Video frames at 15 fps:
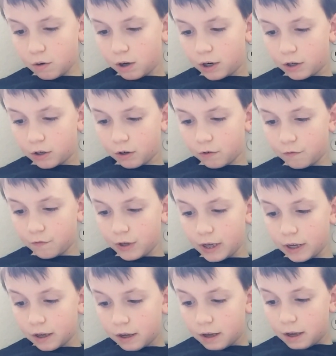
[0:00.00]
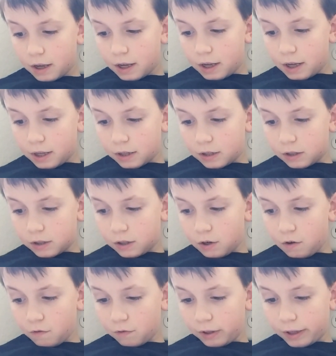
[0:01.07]
under her feet and
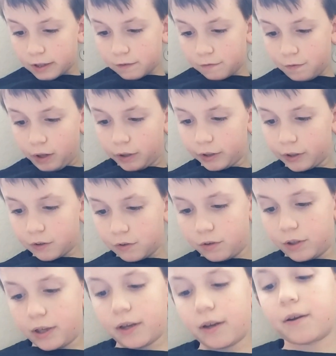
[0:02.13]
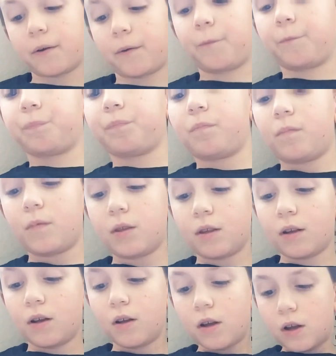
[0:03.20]
snowflakes falling through the air.
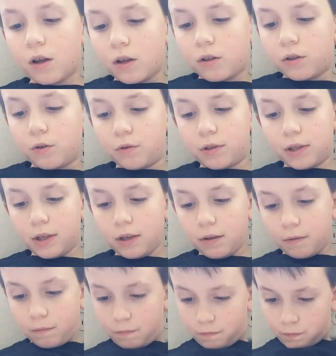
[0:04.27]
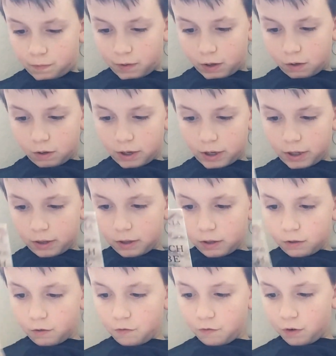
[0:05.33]
Lucy felt a
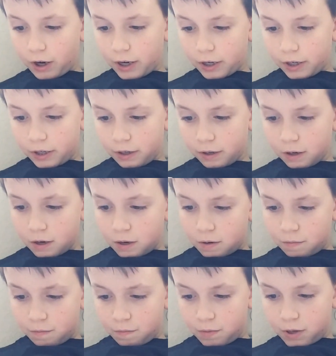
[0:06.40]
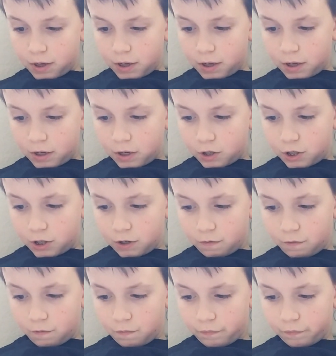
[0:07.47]
little frightened, and
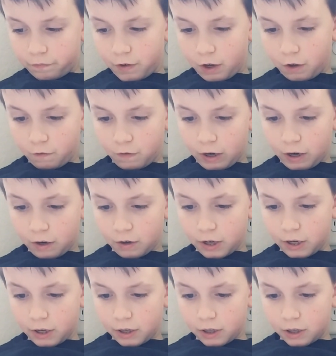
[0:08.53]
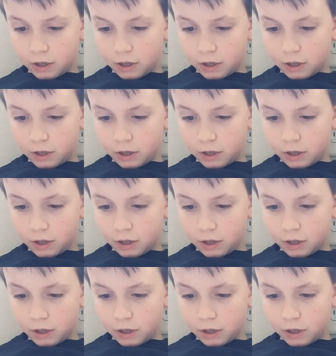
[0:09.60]
she felt very